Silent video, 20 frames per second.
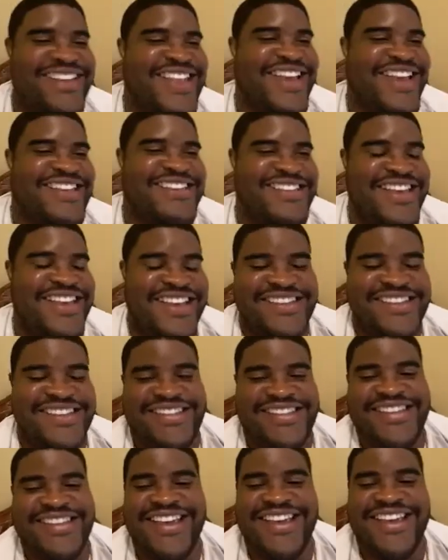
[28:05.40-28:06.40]

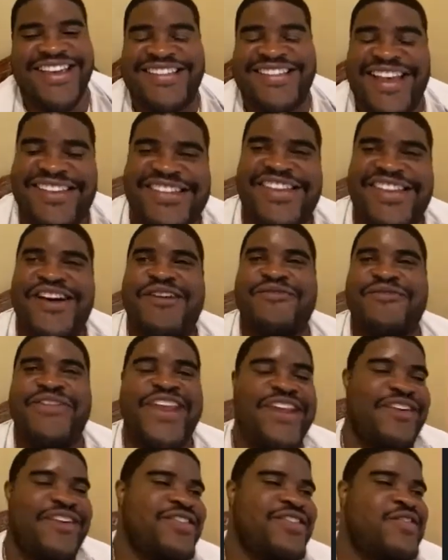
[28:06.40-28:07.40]
6'6". I saw a
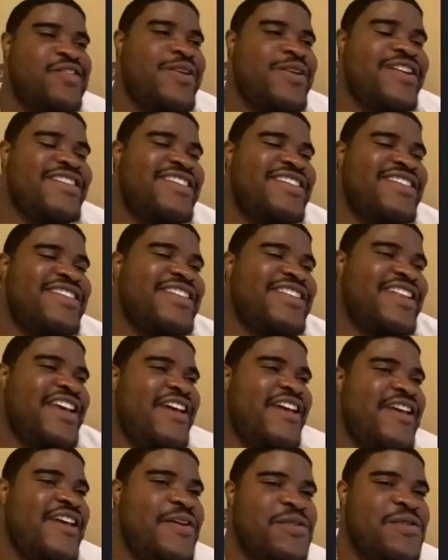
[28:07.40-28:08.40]
video on Twitter
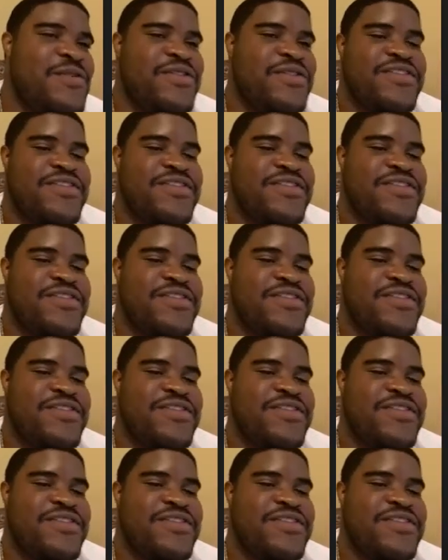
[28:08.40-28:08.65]
today. It was